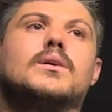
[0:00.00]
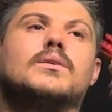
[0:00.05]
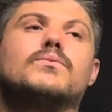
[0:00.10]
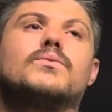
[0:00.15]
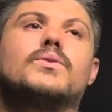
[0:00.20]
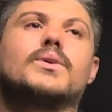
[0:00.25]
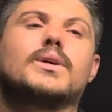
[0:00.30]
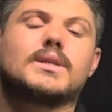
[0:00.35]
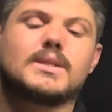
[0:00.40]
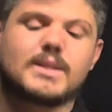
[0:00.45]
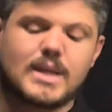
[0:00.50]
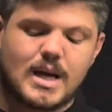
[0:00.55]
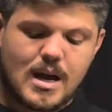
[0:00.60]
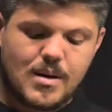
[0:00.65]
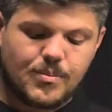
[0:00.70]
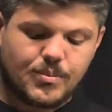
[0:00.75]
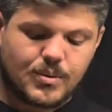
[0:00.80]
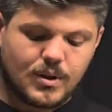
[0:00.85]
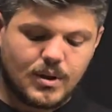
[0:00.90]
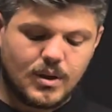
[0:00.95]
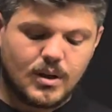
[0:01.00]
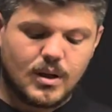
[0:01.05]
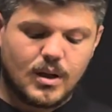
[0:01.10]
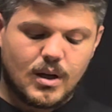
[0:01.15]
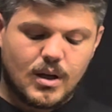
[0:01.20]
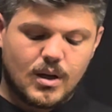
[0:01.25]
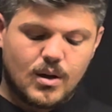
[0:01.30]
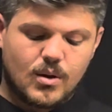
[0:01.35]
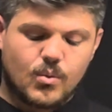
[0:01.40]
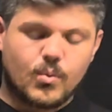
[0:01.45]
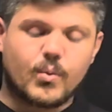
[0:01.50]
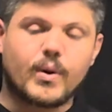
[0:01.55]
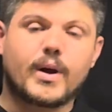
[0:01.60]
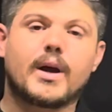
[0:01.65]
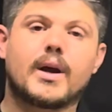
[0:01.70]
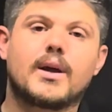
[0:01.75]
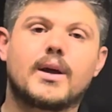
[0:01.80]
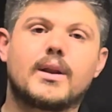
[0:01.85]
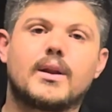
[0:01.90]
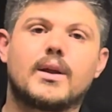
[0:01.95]
For example,
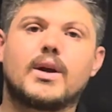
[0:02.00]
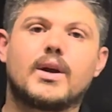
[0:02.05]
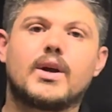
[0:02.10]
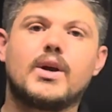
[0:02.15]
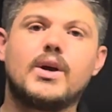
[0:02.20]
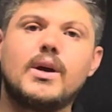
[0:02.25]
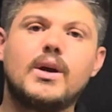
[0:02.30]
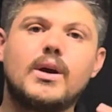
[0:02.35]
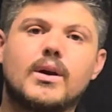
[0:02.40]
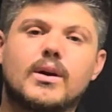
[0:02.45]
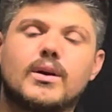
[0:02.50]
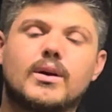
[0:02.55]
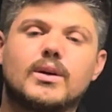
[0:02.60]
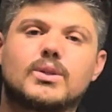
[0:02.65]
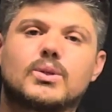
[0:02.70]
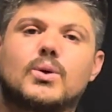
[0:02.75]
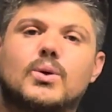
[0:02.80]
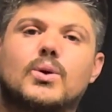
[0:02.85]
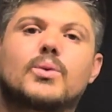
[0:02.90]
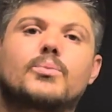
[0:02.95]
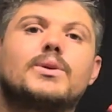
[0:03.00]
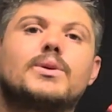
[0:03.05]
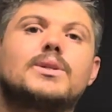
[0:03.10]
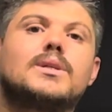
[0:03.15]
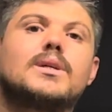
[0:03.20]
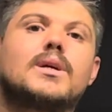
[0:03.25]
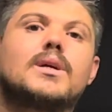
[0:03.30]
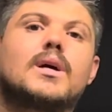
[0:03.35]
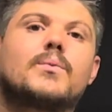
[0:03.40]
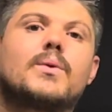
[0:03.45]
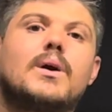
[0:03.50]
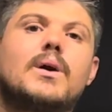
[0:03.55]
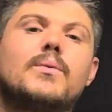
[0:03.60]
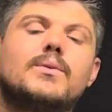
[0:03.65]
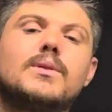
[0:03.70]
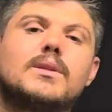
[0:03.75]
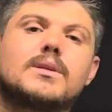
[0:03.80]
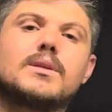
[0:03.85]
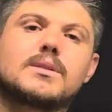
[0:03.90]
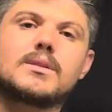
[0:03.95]
when Earth orbiting
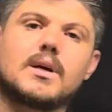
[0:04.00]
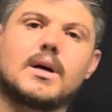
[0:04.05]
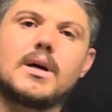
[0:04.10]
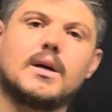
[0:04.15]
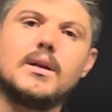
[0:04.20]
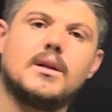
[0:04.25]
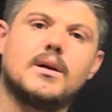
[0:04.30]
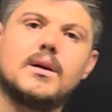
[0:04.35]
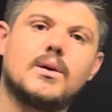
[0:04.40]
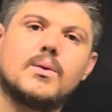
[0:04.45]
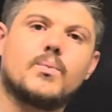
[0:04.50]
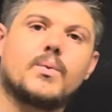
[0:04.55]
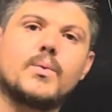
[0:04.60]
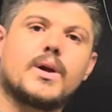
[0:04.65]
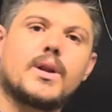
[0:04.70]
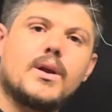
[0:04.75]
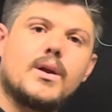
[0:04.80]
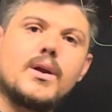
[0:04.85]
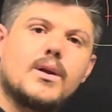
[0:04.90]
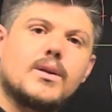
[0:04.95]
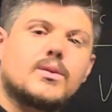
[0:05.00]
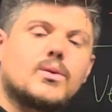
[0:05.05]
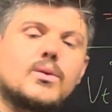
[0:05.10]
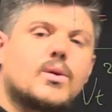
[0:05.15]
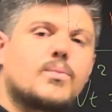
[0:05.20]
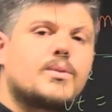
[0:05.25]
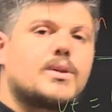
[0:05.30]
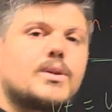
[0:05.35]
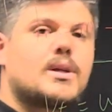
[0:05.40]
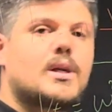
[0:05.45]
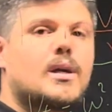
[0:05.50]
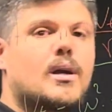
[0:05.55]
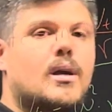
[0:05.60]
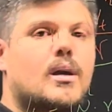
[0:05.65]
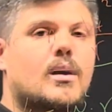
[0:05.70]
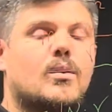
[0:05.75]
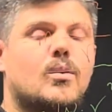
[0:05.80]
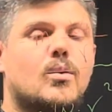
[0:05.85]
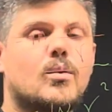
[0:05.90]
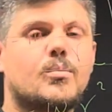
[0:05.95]
around the Sun,
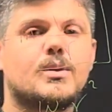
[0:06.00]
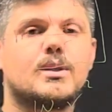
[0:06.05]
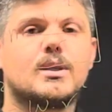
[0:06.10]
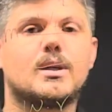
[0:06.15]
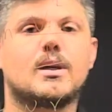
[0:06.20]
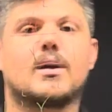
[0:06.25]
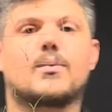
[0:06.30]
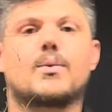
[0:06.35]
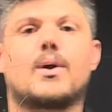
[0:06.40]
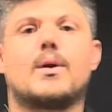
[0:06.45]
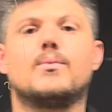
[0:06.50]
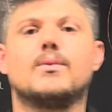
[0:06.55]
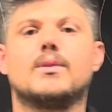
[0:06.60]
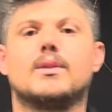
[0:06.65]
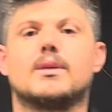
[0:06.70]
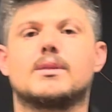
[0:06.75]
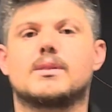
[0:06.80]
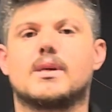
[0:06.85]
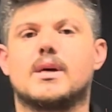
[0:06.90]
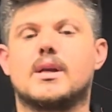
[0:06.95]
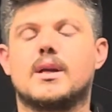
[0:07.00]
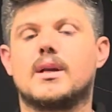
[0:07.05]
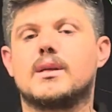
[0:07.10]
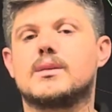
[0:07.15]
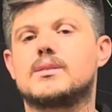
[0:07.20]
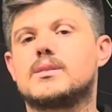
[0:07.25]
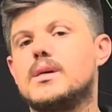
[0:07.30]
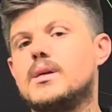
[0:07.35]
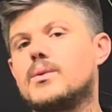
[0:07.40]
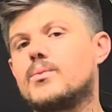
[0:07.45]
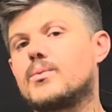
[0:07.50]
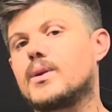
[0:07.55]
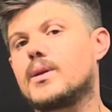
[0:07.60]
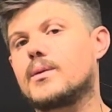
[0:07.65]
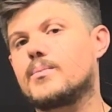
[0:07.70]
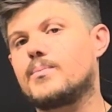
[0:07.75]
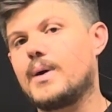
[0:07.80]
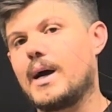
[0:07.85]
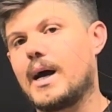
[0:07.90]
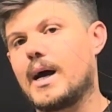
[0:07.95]
orbiting around the Sun in a
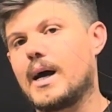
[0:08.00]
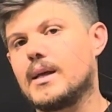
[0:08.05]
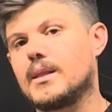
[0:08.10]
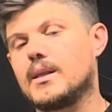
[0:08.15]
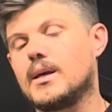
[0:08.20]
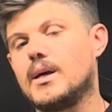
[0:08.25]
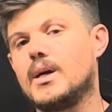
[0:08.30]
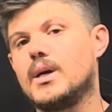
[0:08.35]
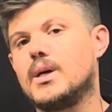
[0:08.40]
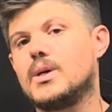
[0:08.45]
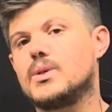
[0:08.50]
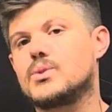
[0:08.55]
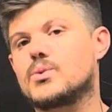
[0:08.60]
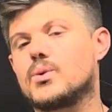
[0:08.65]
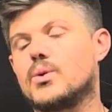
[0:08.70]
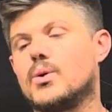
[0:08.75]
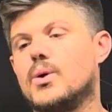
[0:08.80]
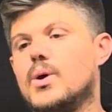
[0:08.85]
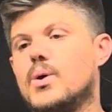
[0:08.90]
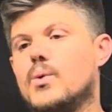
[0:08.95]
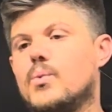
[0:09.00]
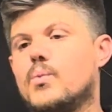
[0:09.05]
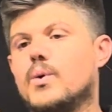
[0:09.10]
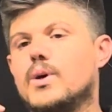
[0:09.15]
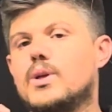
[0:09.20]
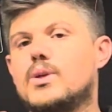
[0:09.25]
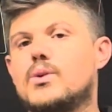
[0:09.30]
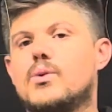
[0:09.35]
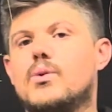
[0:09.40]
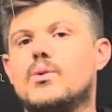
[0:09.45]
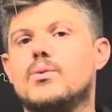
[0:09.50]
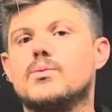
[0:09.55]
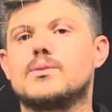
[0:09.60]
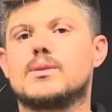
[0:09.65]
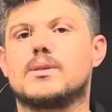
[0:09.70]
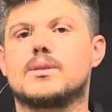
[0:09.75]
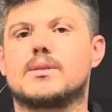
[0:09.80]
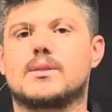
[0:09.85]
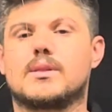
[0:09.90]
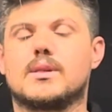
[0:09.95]
circular path, so what
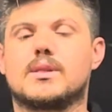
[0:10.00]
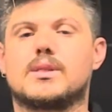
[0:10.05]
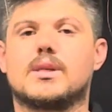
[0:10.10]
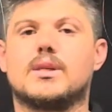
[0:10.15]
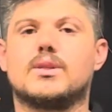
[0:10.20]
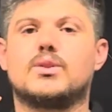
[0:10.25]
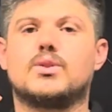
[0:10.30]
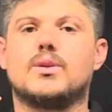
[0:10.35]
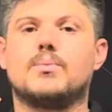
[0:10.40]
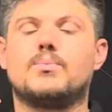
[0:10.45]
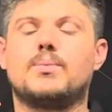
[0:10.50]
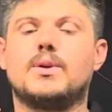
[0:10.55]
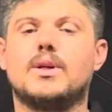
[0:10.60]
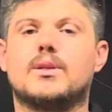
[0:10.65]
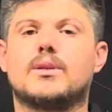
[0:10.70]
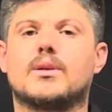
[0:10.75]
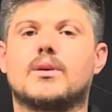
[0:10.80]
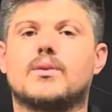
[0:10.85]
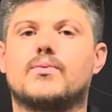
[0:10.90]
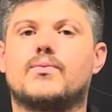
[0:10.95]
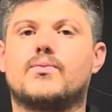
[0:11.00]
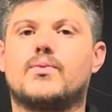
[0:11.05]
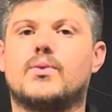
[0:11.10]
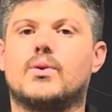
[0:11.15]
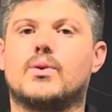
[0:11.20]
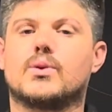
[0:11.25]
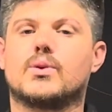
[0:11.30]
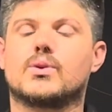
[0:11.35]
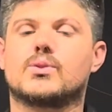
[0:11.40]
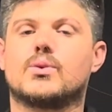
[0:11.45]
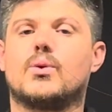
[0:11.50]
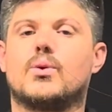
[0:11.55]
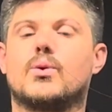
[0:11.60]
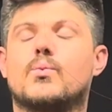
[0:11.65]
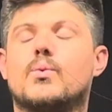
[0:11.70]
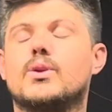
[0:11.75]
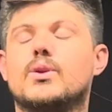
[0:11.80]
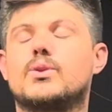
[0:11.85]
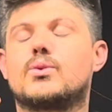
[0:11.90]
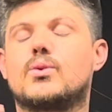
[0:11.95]
causes the centripetal force, or
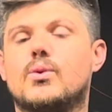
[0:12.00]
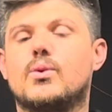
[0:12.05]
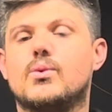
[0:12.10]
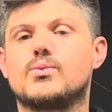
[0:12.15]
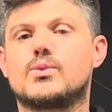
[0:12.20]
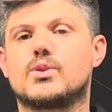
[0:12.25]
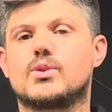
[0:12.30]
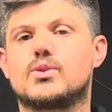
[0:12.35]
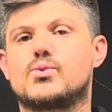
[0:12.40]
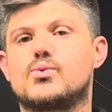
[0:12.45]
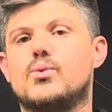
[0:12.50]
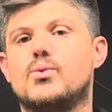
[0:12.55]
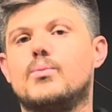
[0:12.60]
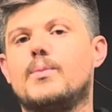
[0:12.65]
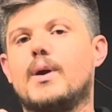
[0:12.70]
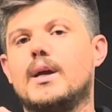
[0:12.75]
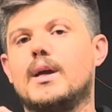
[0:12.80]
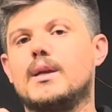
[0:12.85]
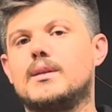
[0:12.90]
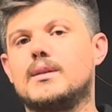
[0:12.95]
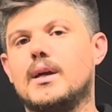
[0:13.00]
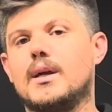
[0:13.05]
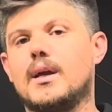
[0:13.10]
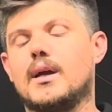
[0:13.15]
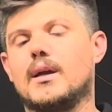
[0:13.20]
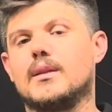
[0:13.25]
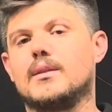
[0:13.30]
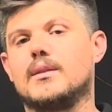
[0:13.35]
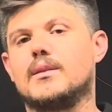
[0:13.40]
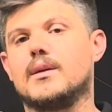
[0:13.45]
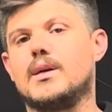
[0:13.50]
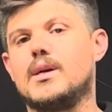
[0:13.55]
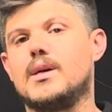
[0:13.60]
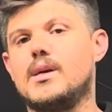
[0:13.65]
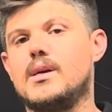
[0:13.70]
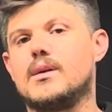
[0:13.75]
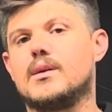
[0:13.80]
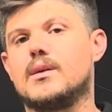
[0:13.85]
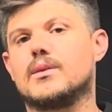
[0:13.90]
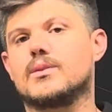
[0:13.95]
what causes to maintain the
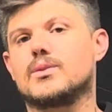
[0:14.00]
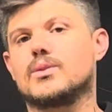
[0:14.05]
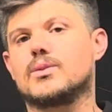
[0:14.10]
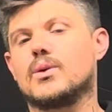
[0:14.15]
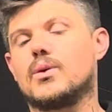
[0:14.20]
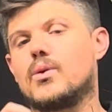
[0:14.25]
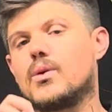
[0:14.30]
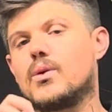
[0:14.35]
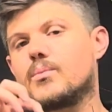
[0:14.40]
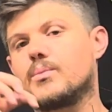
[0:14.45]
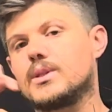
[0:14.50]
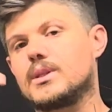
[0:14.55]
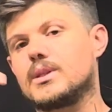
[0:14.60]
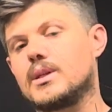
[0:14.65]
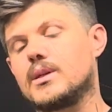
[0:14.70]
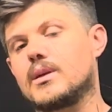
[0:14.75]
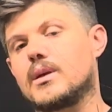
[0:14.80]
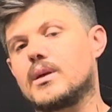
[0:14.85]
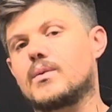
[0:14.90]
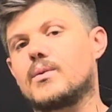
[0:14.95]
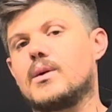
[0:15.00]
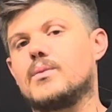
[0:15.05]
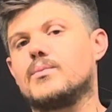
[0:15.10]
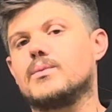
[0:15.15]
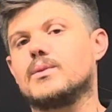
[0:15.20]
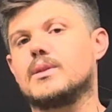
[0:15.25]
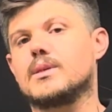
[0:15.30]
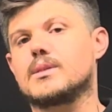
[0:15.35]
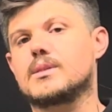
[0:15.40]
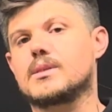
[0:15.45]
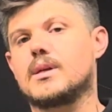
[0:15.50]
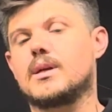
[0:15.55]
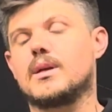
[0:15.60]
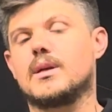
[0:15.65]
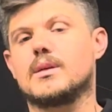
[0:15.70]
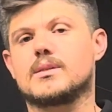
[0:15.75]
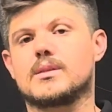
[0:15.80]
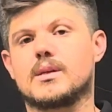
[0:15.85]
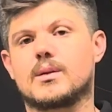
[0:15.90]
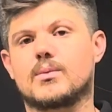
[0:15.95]
Earth orbiting around the Sun
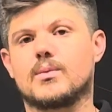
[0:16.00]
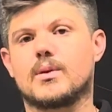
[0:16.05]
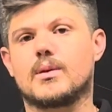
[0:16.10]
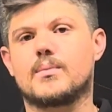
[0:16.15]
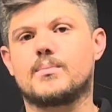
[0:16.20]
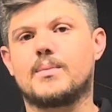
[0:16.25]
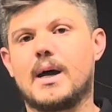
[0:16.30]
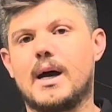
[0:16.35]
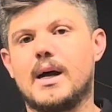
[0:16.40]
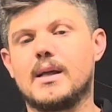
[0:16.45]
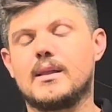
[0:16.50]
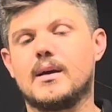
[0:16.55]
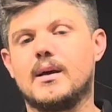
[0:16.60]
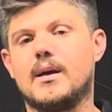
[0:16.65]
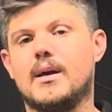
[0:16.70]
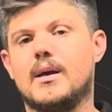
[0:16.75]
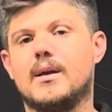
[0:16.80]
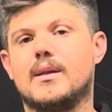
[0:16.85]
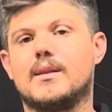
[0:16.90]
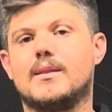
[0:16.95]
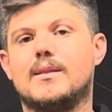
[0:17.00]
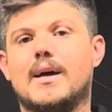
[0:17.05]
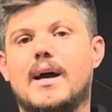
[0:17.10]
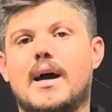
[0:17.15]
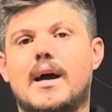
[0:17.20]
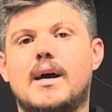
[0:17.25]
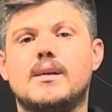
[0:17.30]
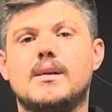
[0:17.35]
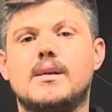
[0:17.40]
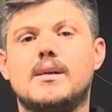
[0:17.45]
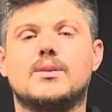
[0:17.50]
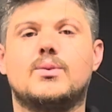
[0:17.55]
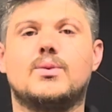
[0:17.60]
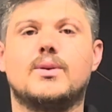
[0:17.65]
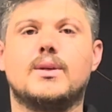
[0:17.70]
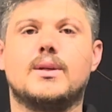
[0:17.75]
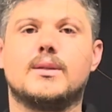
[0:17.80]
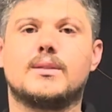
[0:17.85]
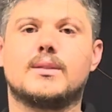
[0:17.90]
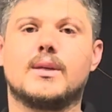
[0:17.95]
in a circular path? The answer
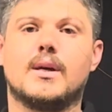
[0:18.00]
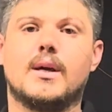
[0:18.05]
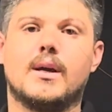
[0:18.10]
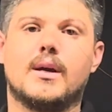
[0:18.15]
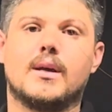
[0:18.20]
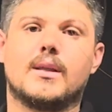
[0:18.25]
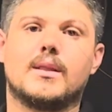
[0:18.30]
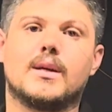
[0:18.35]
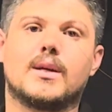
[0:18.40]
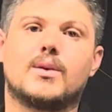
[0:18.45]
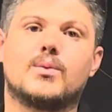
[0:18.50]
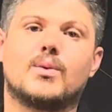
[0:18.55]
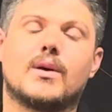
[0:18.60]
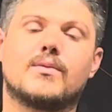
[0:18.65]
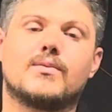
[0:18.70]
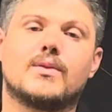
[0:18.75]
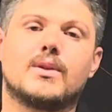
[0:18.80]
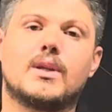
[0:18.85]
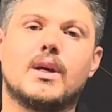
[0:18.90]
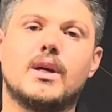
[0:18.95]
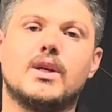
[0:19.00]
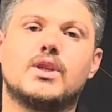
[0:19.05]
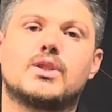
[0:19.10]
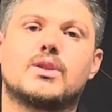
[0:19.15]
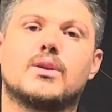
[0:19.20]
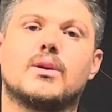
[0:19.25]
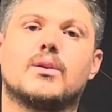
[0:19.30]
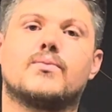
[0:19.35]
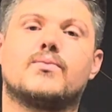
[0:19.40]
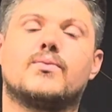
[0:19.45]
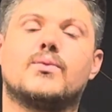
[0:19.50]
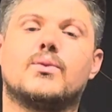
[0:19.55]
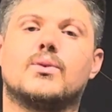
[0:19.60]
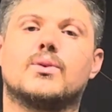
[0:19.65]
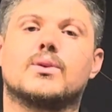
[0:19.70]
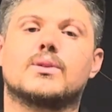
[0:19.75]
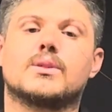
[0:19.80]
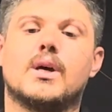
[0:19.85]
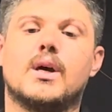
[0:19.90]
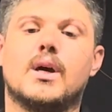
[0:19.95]
is the gravitational
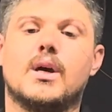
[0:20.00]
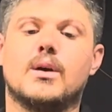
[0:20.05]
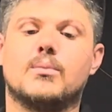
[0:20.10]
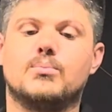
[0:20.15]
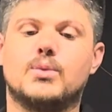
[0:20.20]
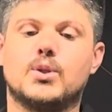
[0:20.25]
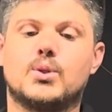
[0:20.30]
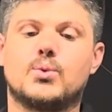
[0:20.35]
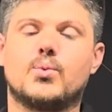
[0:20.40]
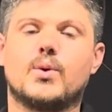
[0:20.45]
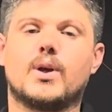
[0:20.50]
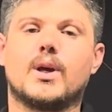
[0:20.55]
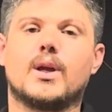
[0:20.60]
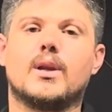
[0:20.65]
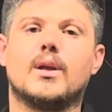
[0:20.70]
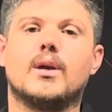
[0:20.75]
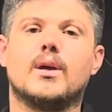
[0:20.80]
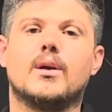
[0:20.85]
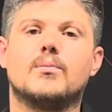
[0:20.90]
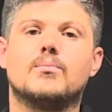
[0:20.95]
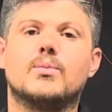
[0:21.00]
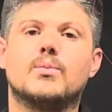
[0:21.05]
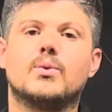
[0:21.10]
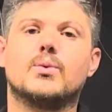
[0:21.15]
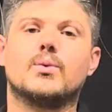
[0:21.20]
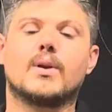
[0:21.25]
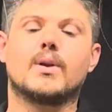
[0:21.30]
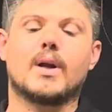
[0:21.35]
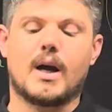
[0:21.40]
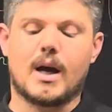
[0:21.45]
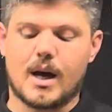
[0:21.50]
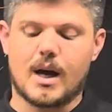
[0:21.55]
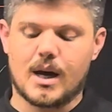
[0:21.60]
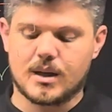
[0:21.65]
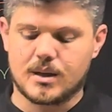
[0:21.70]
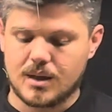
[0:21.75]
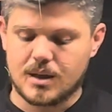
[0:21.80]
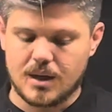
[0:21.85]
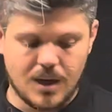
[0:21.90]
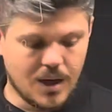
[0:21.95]
force between Moon
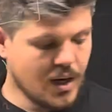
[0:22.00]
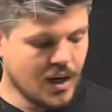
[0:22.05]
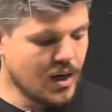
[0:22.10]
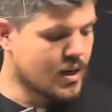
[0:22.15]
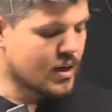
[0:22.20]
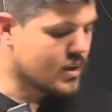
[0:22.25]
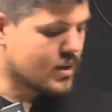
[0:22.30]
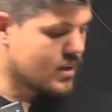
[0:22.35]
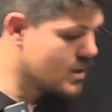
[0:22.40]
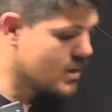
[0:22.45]
and Earth.